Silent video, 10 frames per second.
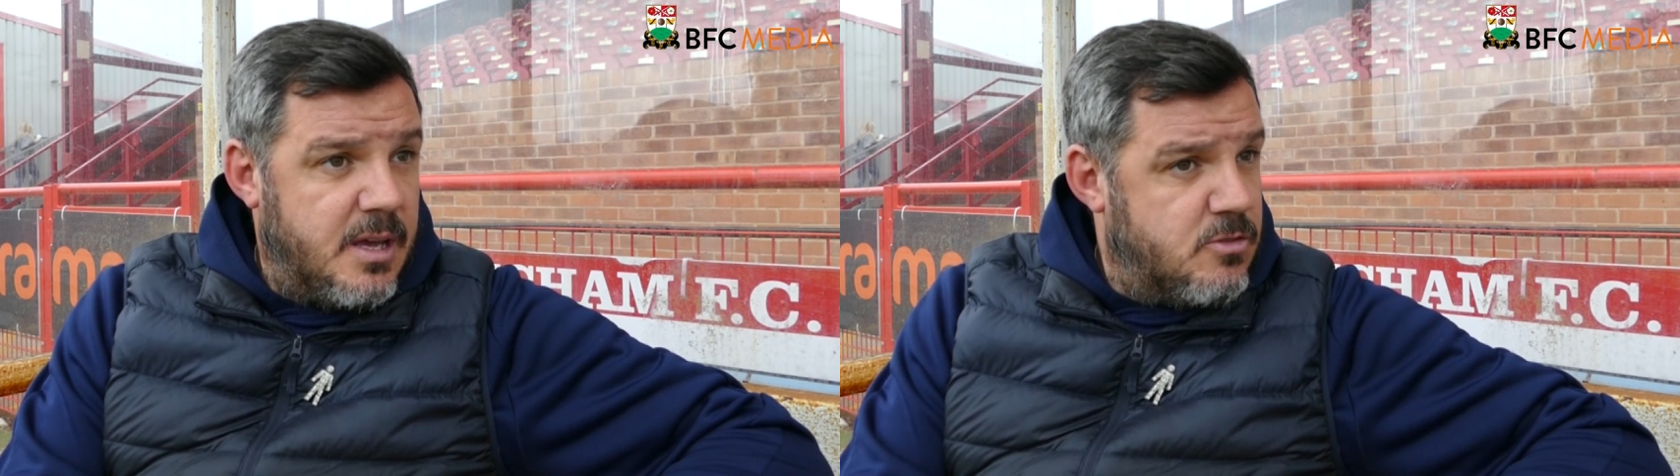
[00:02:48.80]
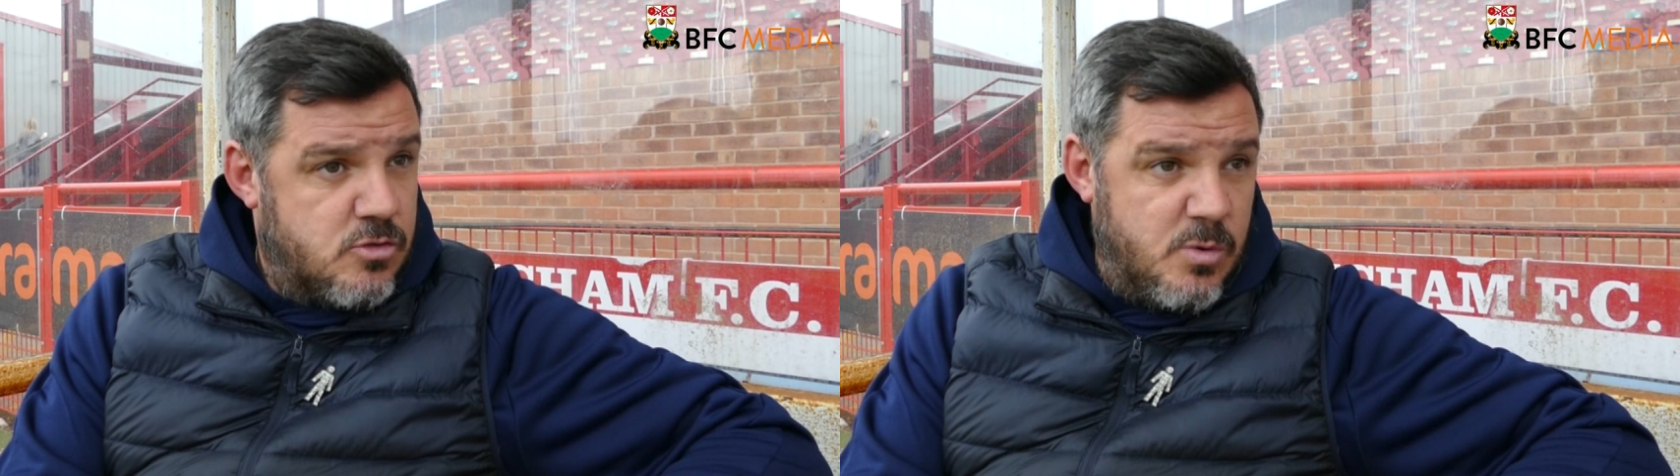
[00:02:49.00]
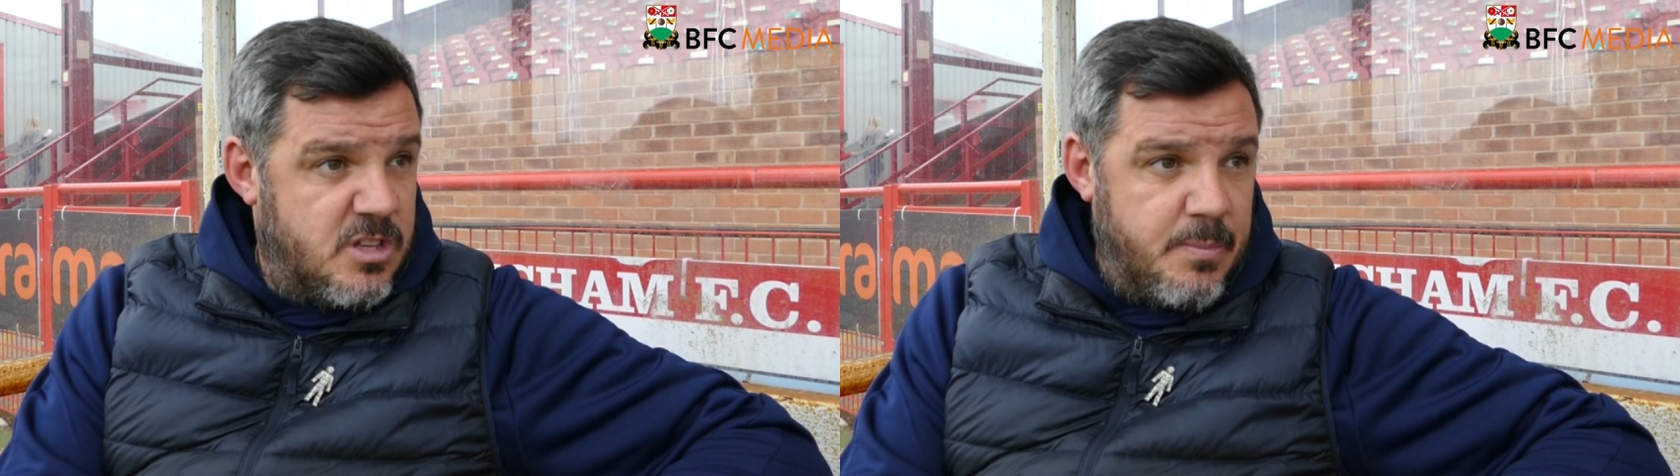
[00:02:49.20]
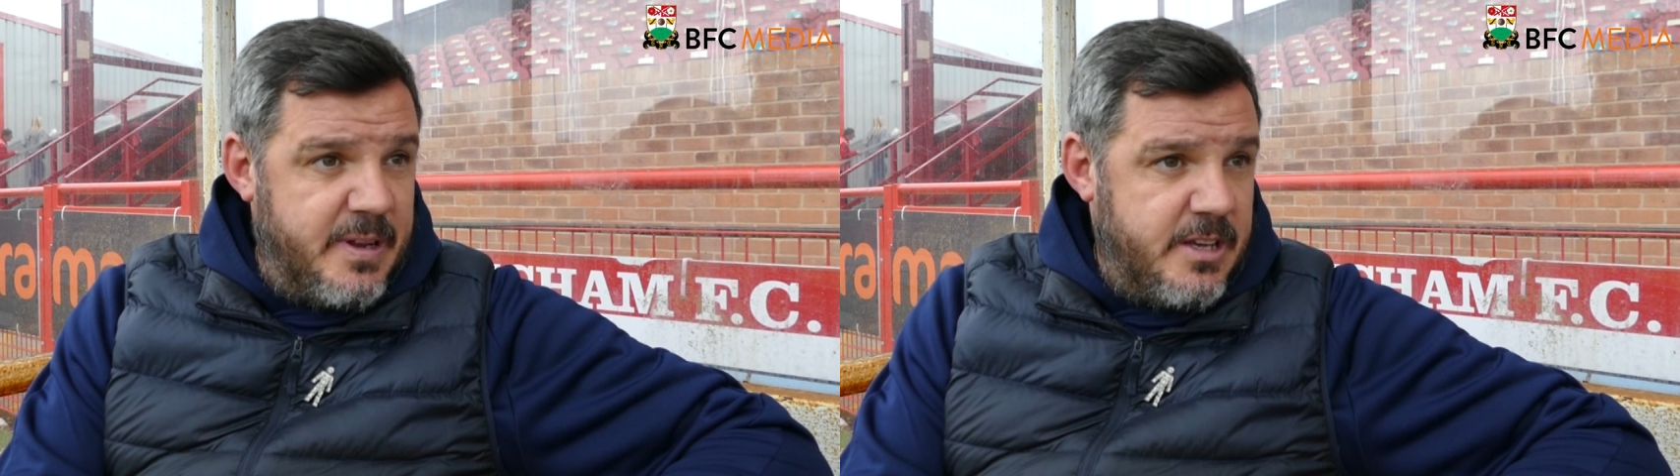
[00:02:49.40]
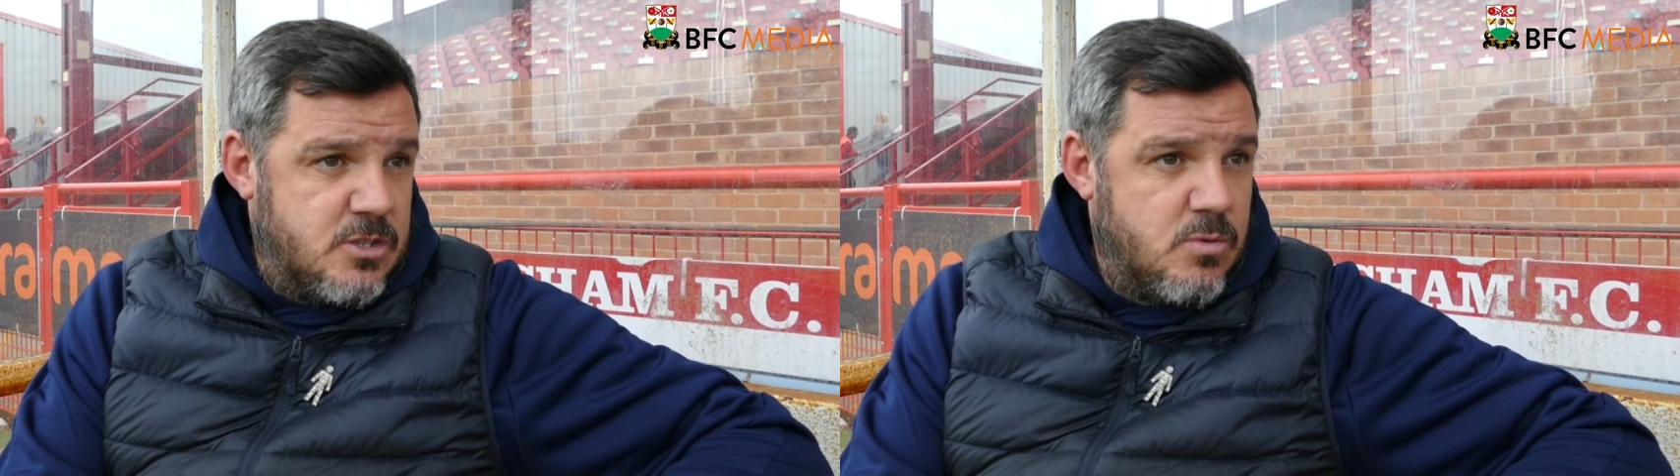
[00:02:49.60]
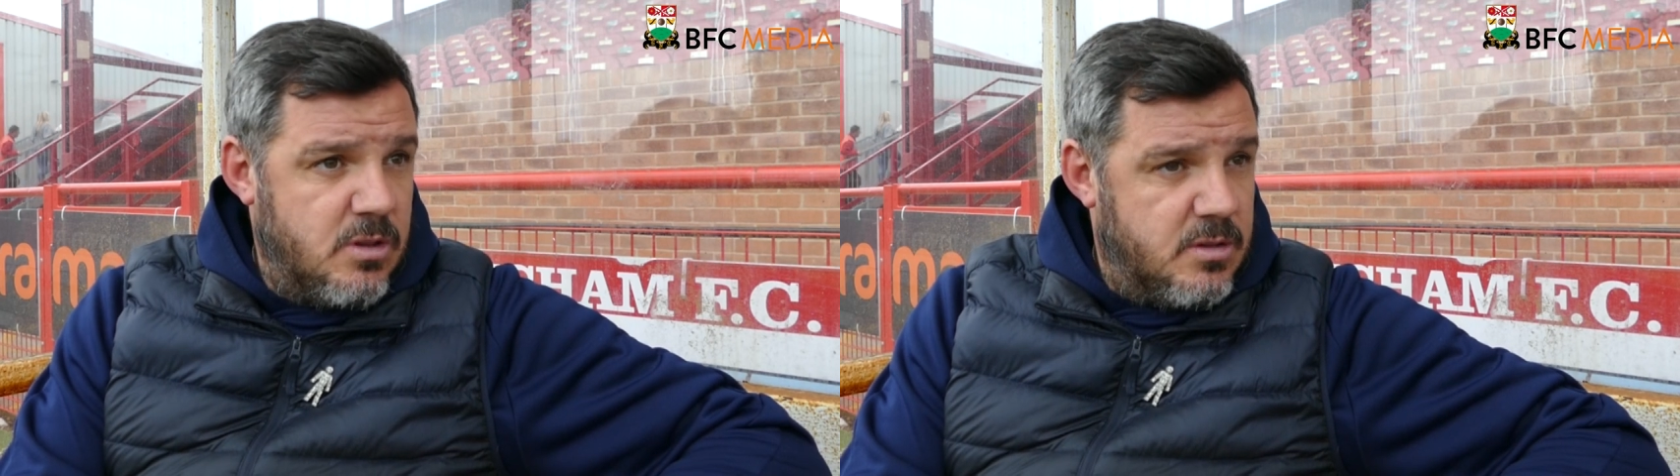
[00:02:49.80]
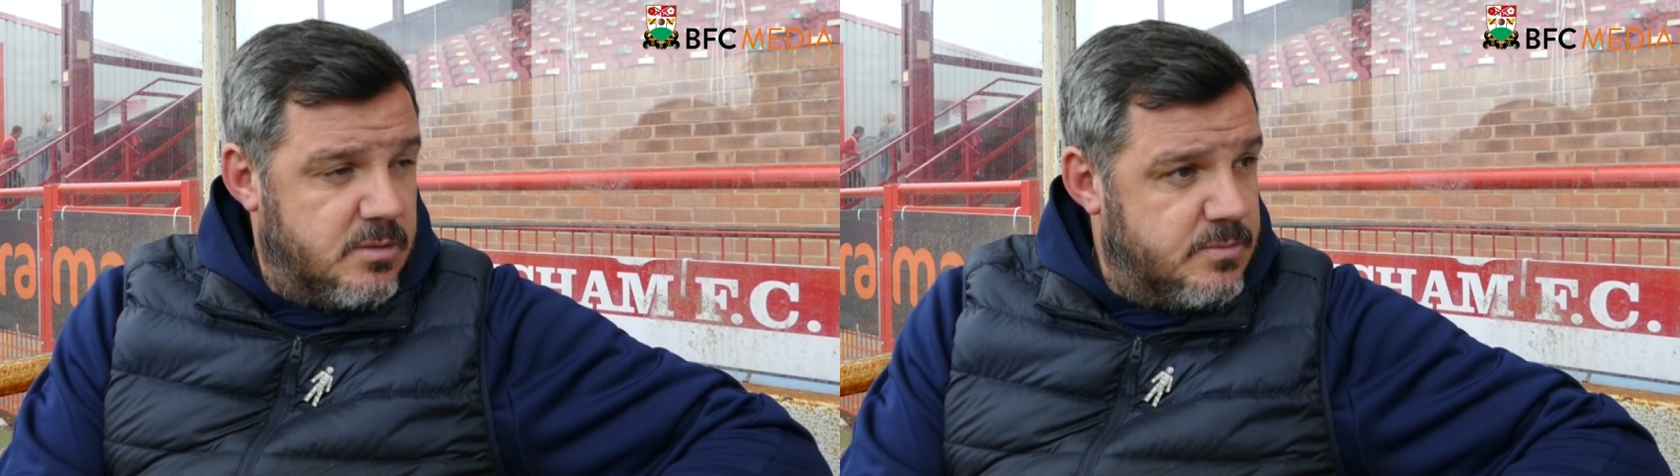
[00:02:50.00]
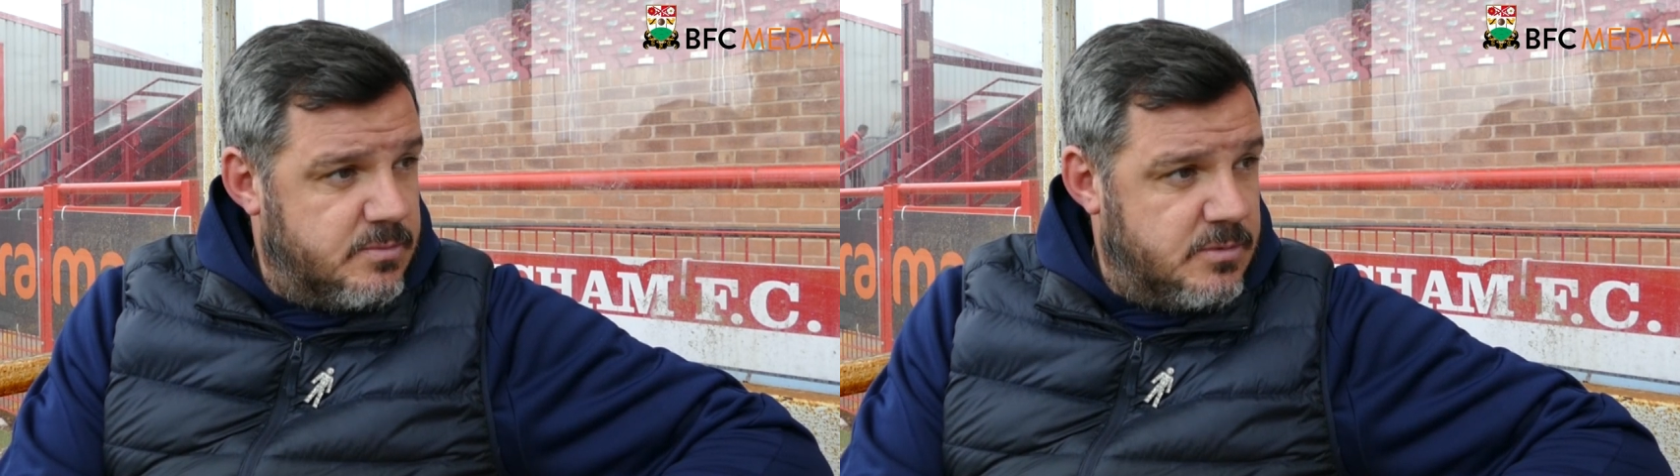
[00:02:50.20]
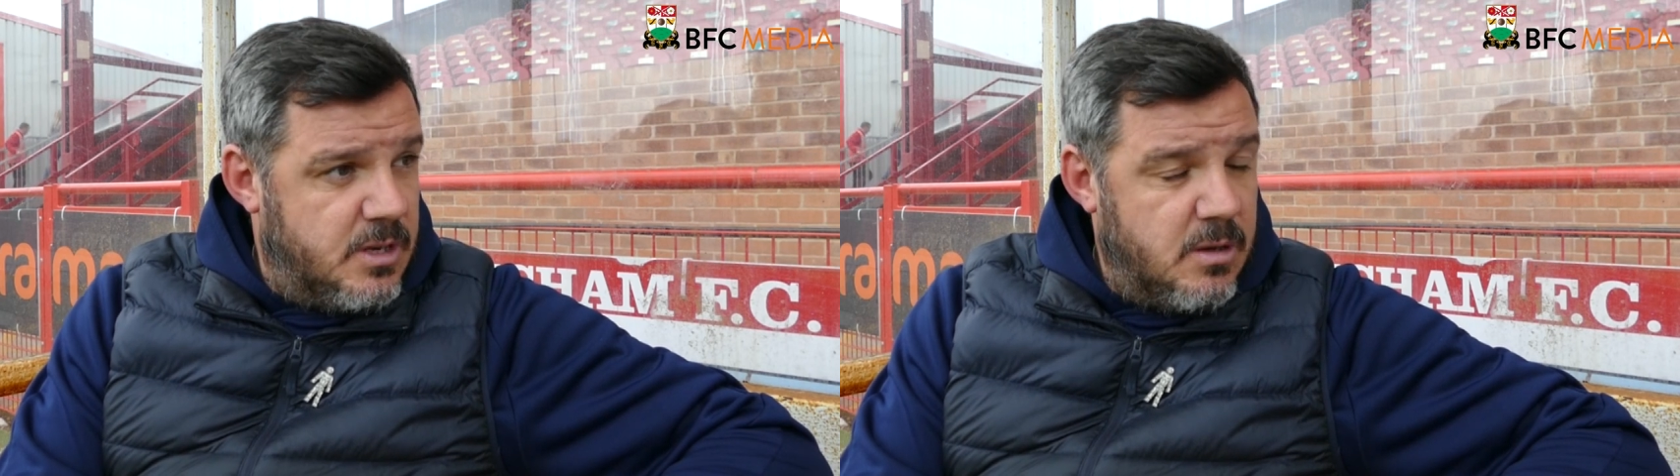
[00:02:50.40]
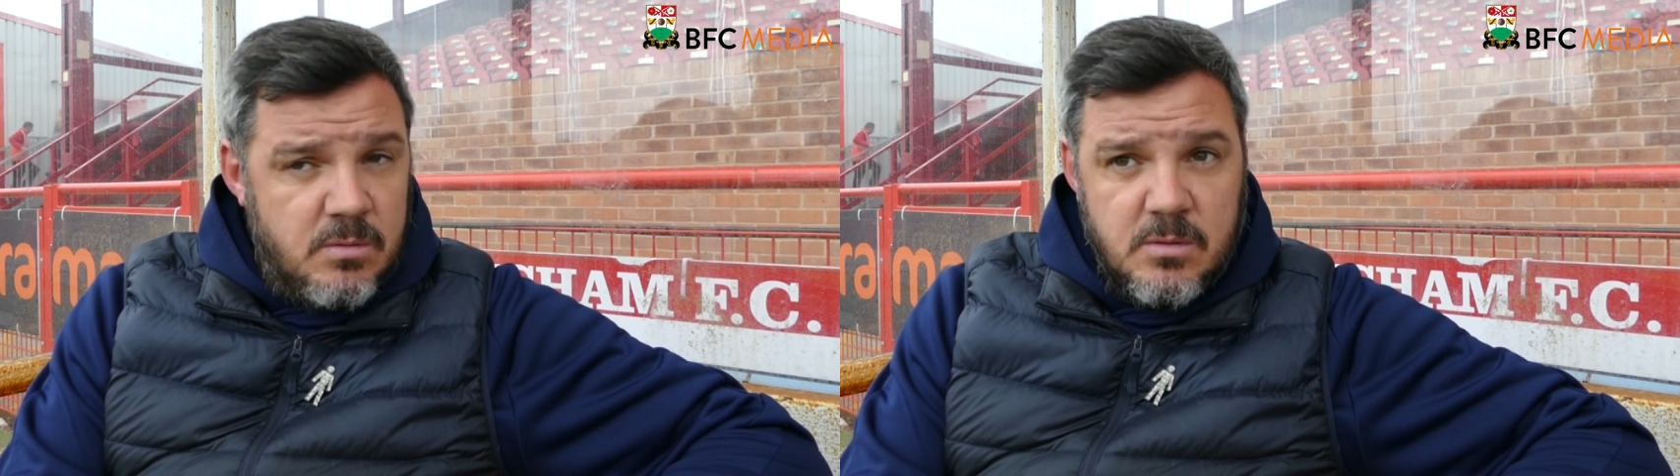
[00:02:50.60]
Yeah, just with a depleted squad,
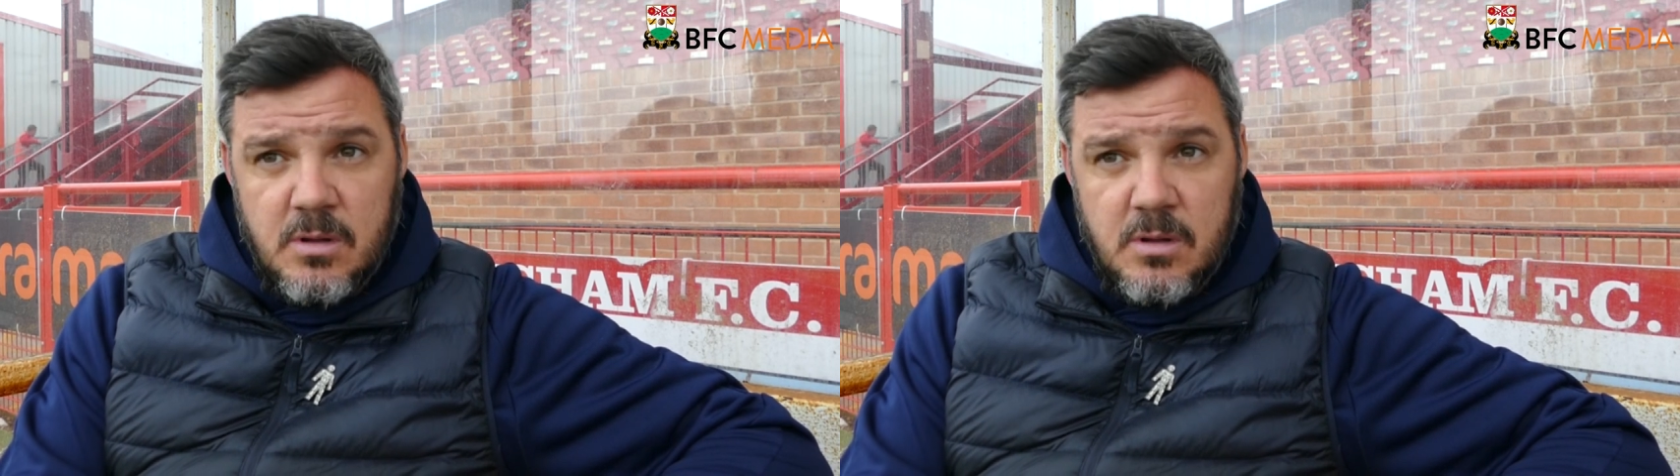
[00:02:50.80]
you know.